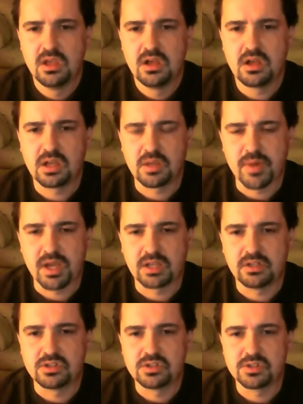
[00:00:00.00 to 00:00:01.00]
I'll get back to you
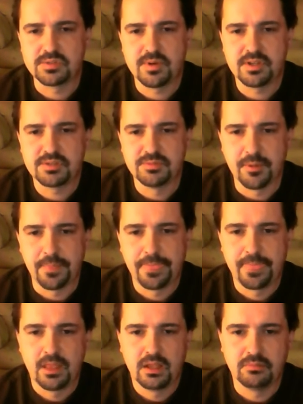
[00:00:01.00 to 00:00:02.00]
as soon as possible.
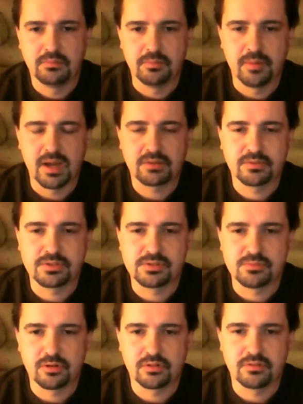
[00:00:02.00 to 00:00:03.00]
I'll be back with some
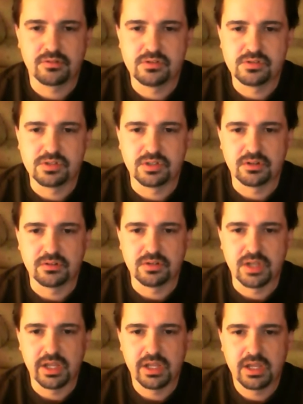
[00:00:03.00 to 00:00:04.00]
more reviews another
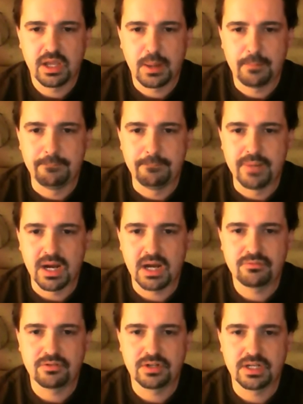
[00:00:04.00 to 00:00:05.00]
day. Bye
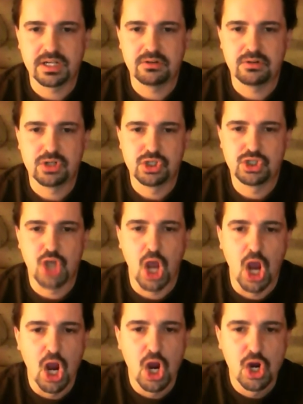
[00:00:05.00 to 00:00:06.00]
for now.
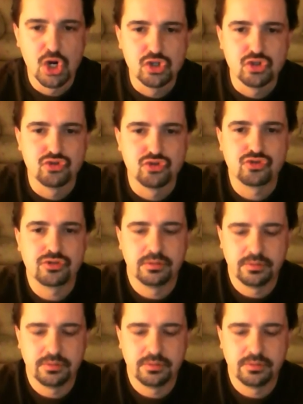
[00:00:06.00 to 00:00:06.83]
Cheers!